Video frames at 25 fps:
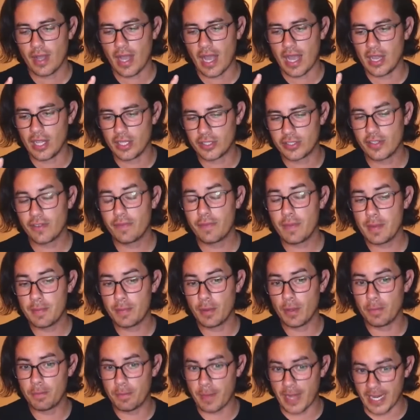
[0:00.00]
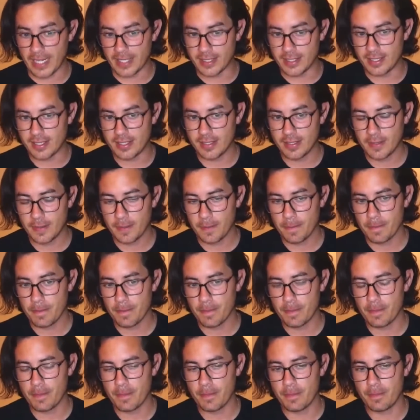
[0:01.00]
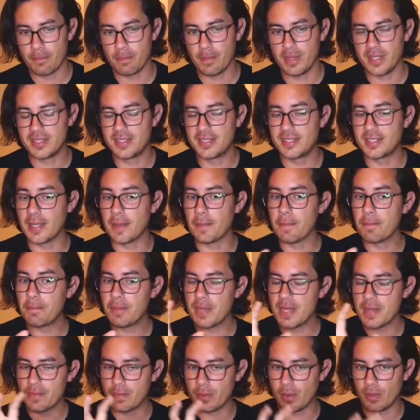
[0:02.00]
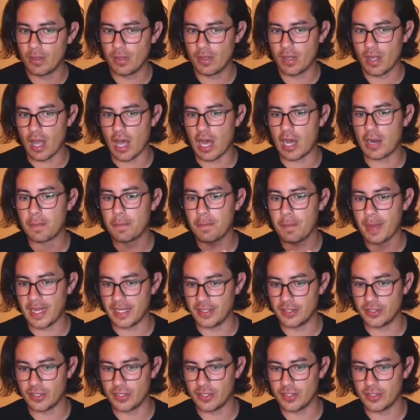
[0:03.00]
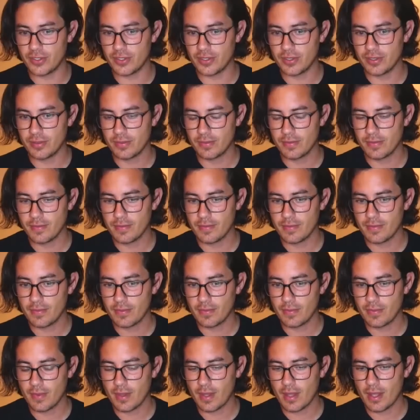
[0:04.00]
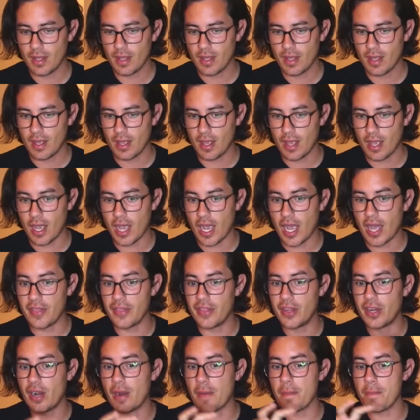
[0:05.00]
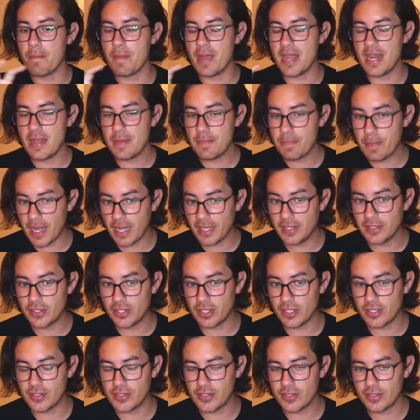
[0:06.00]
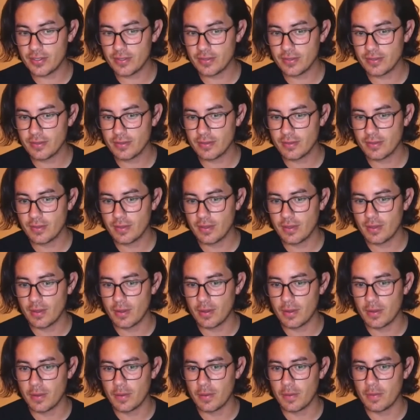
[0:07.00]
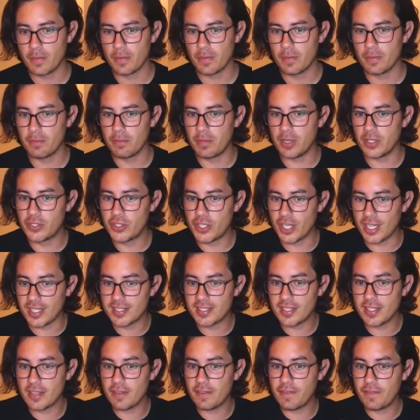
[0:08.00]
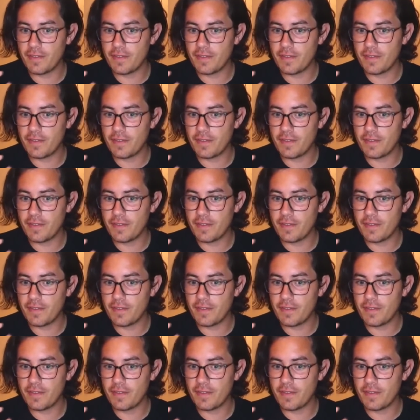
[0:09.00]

A lot of people paint, but some people are painters. And there are many painters, but just a